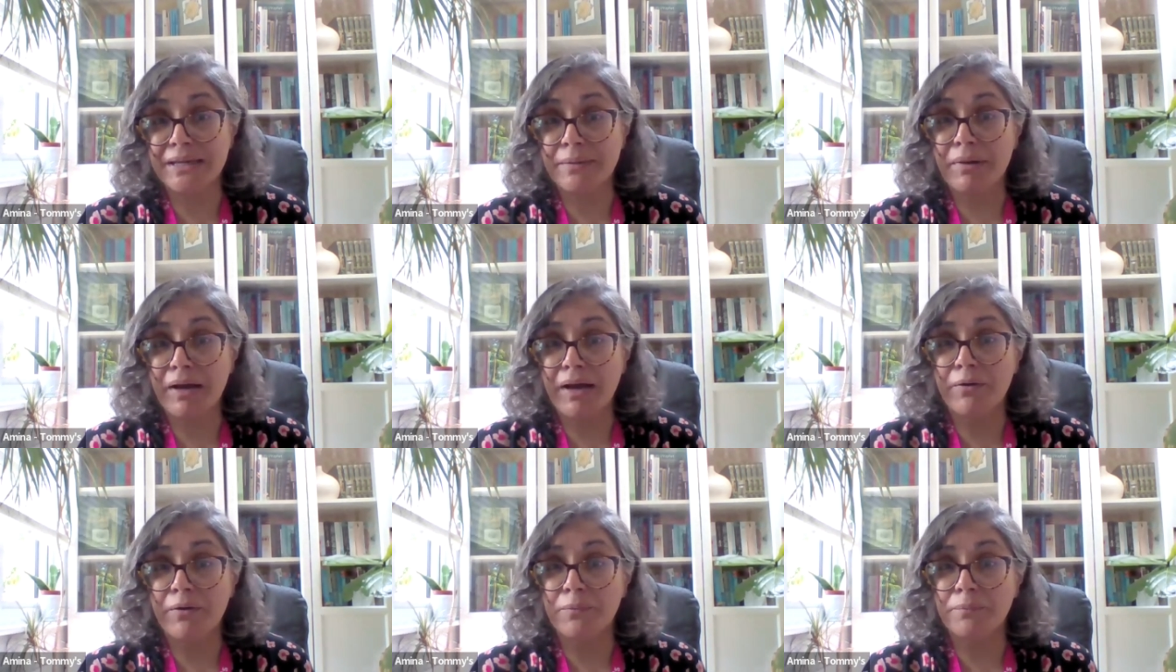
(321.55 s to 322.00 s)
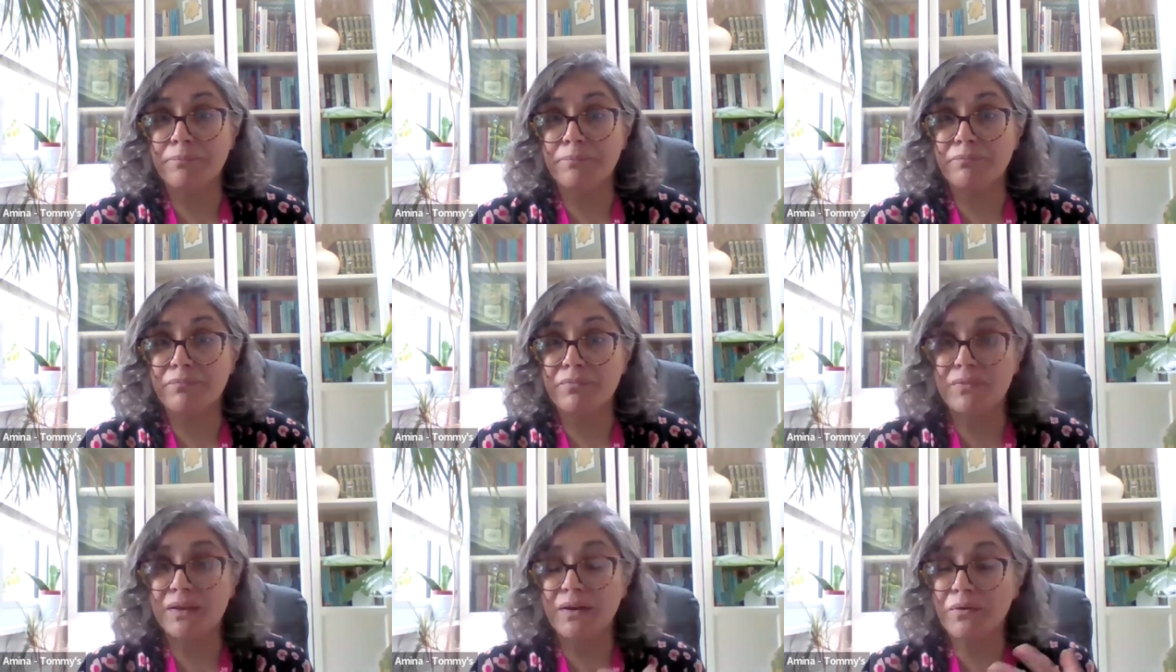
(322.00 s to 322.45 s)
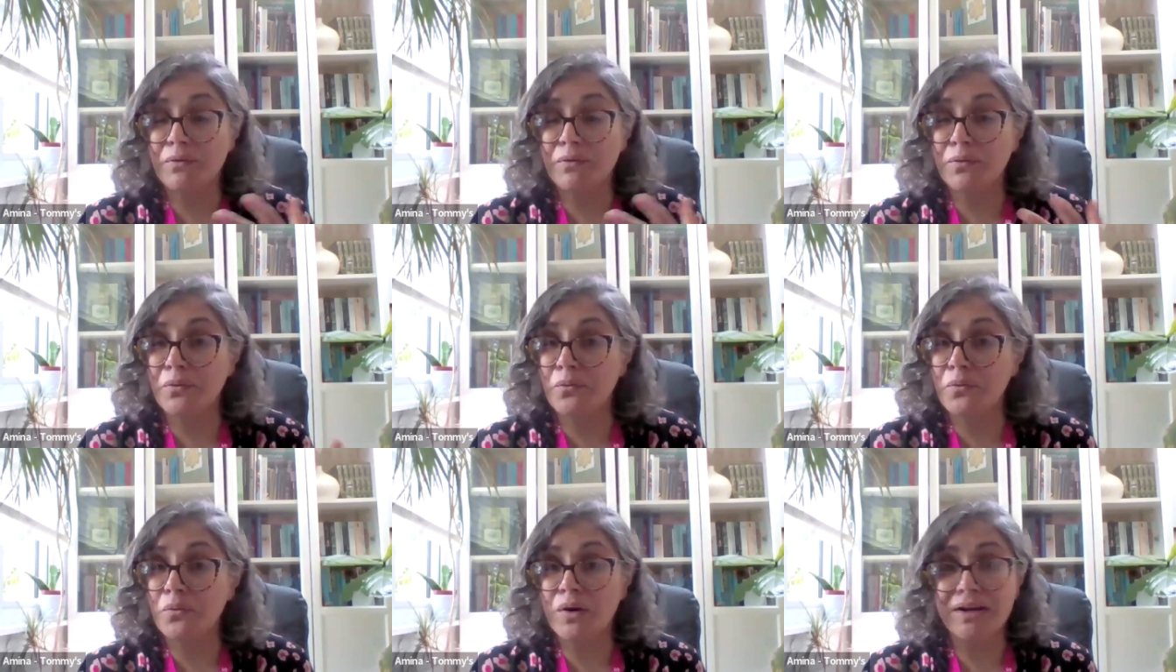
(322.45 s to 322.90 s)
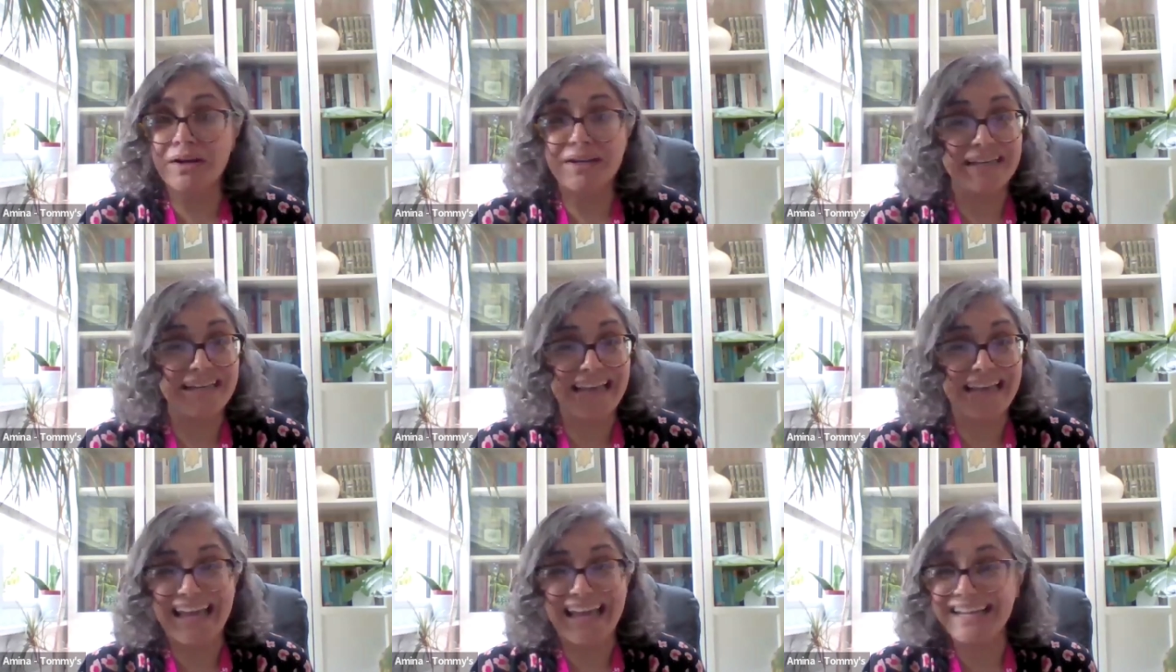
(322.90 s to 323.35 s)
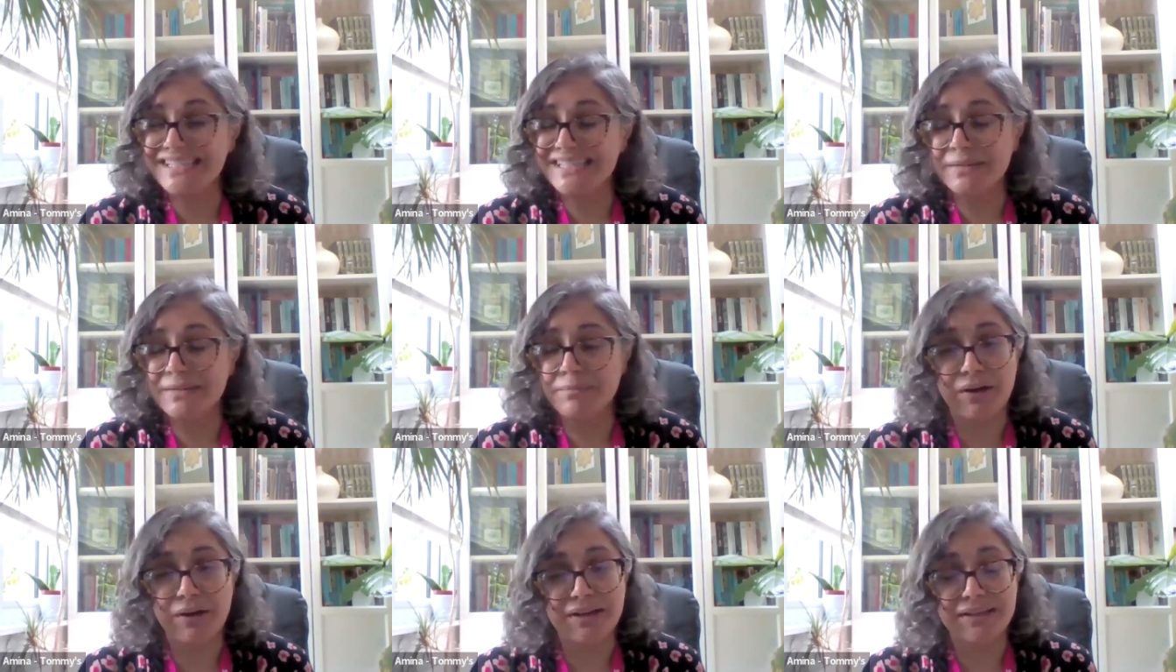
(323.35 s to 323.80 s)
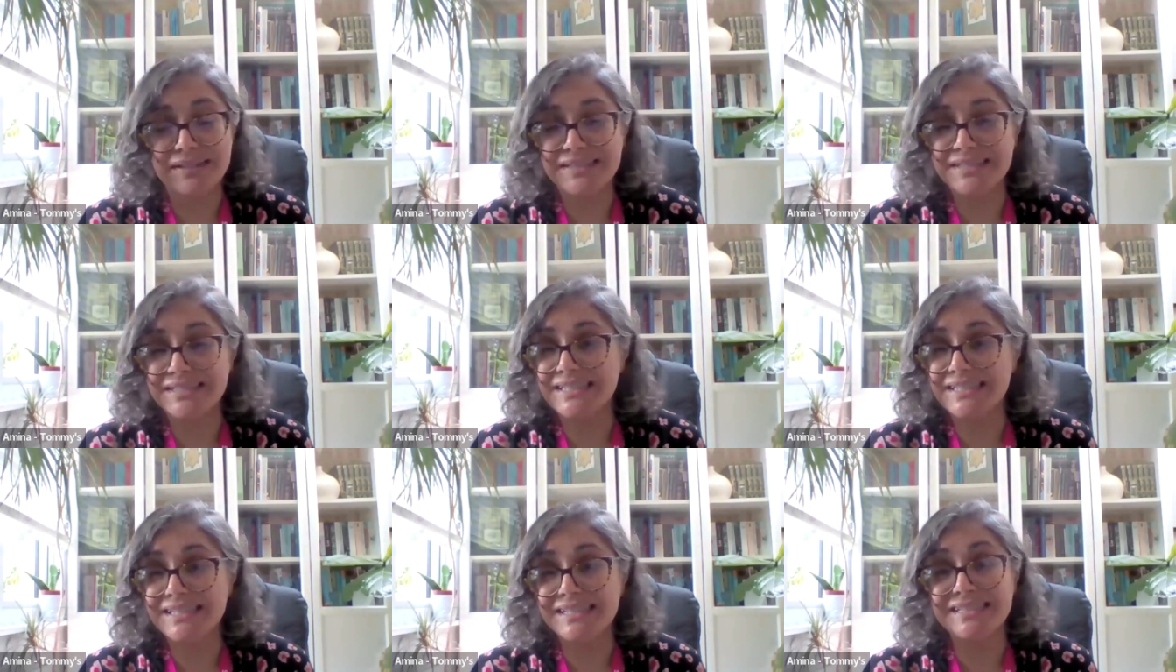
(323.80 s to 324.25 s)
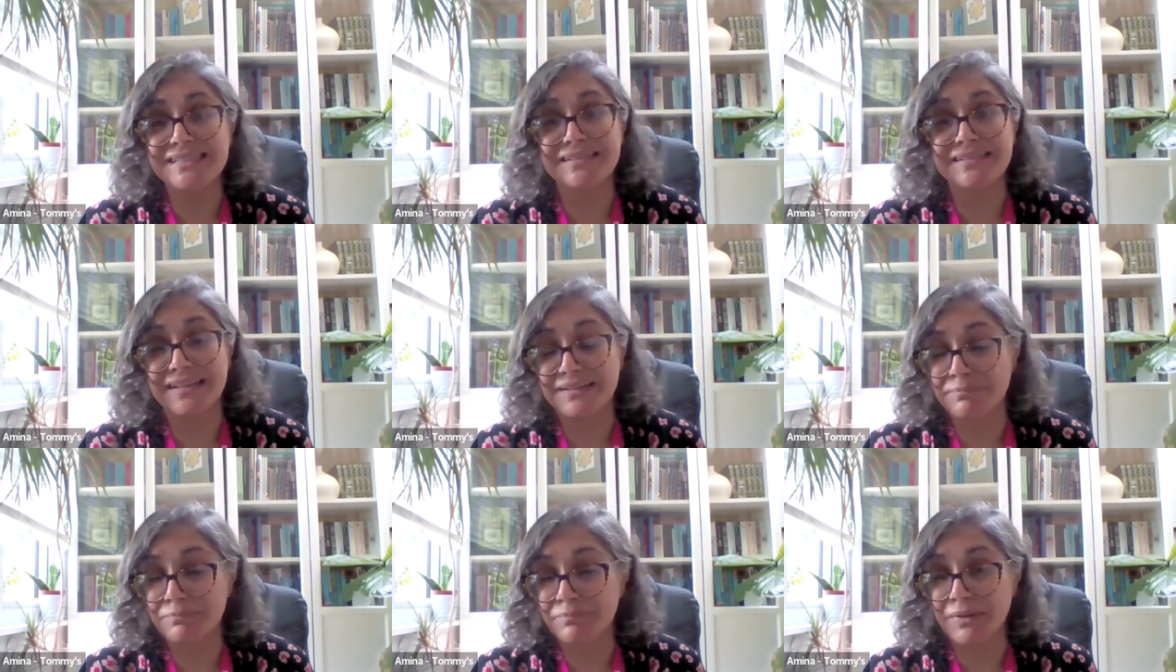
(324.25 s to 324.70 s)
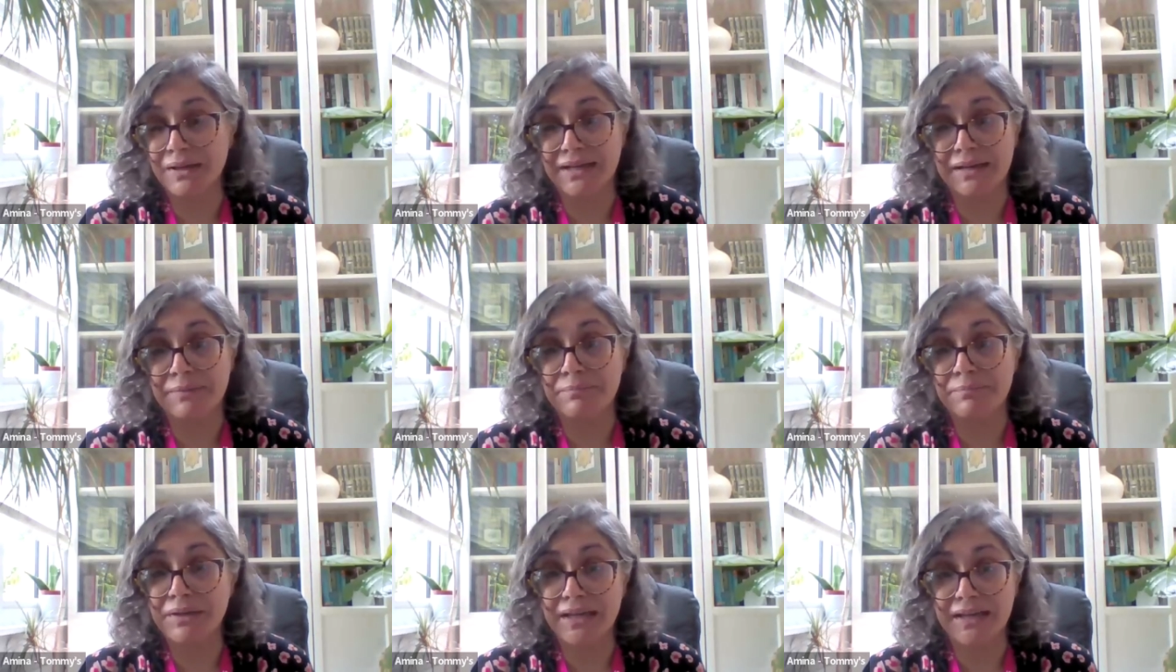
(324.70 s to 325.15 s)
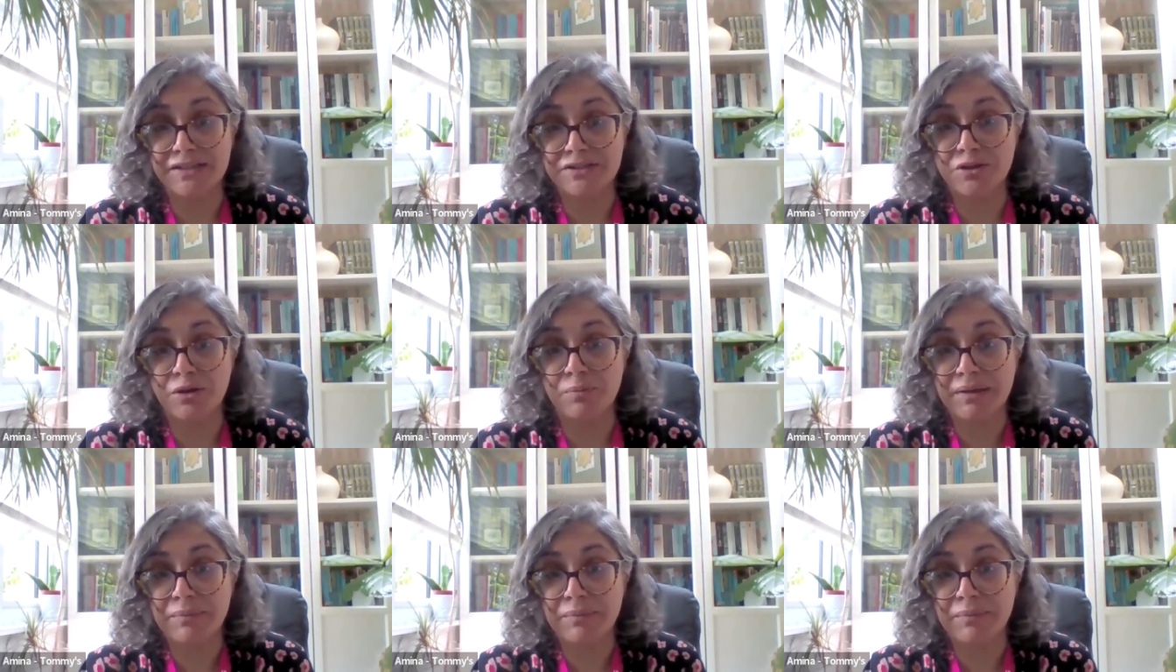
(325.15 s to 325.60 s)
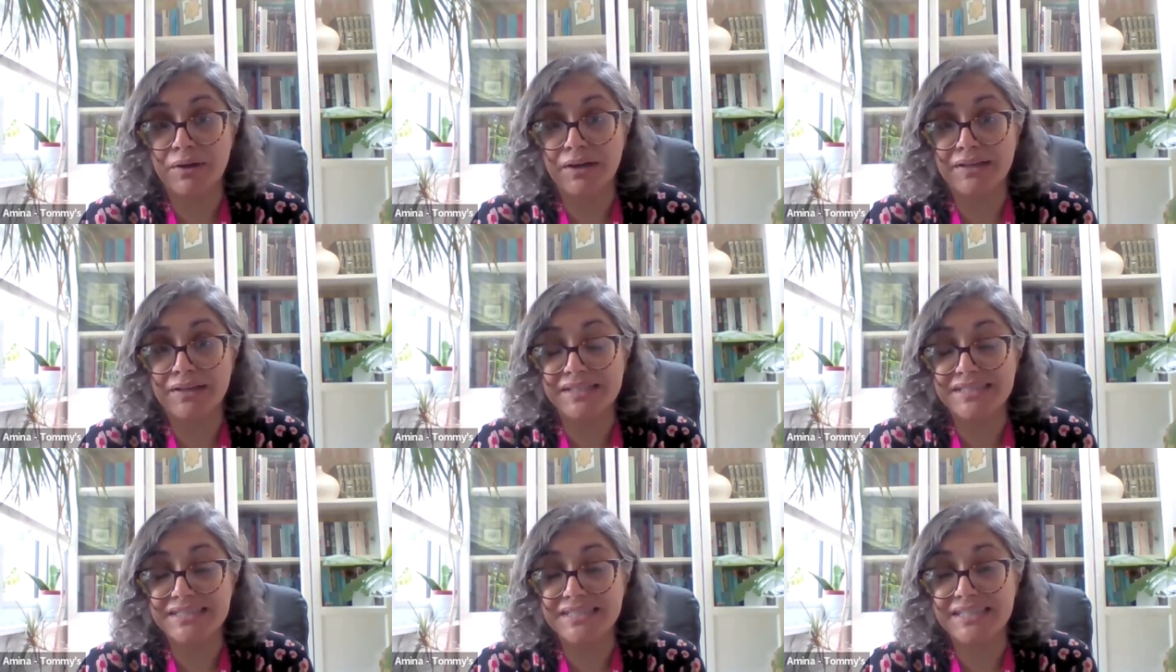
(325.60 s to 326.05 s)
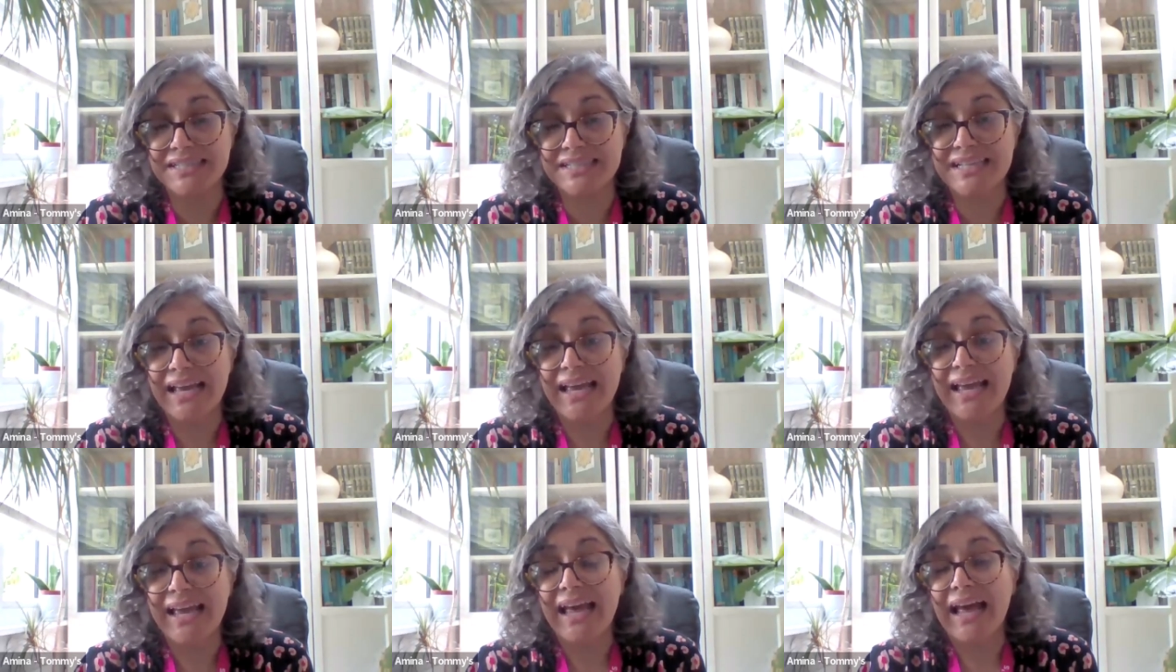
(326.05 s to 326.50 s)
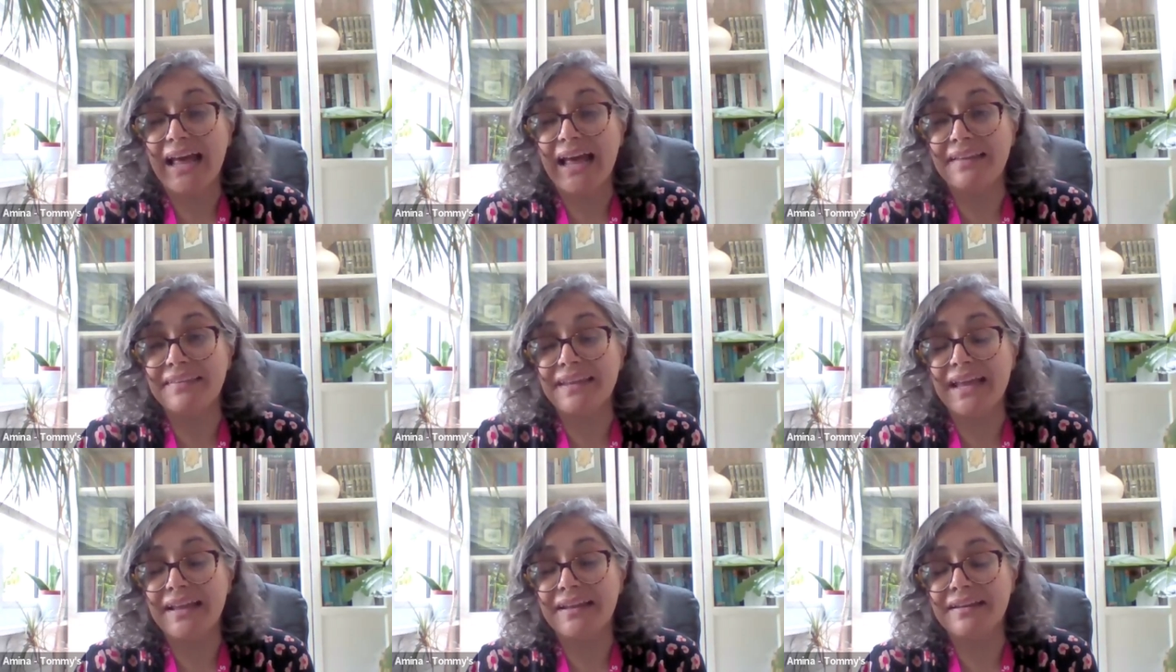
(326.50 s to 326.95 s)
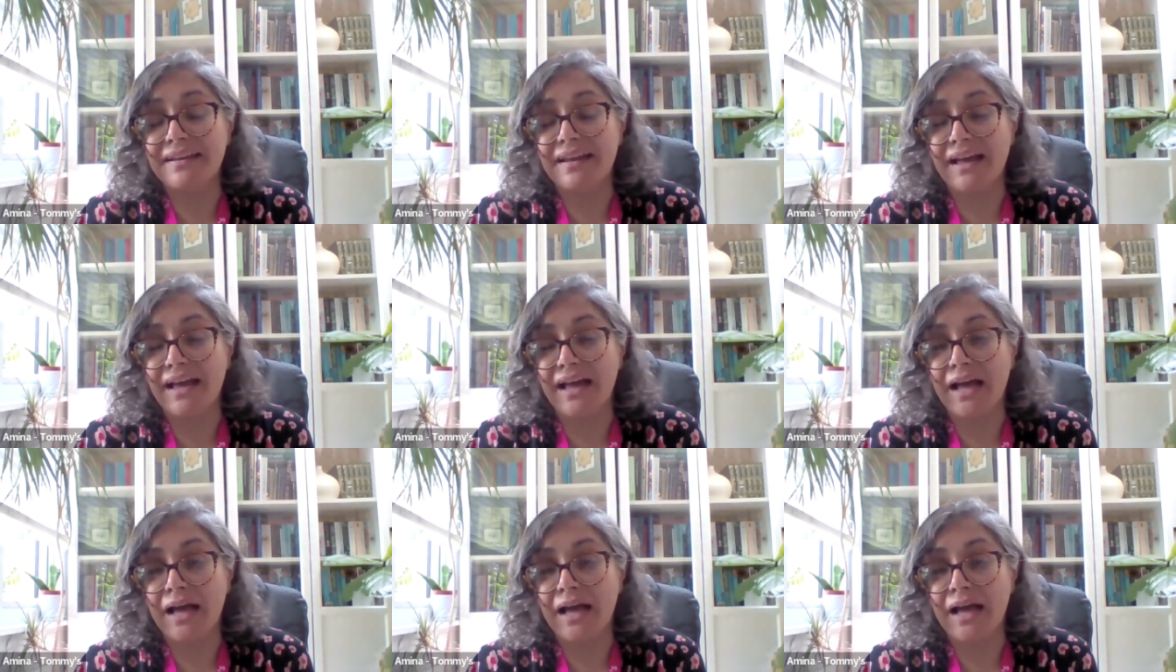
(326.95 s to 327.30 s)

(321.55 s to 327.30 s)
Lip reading: About 1 in 80 pregnancies can be ectopic pregnancies. And then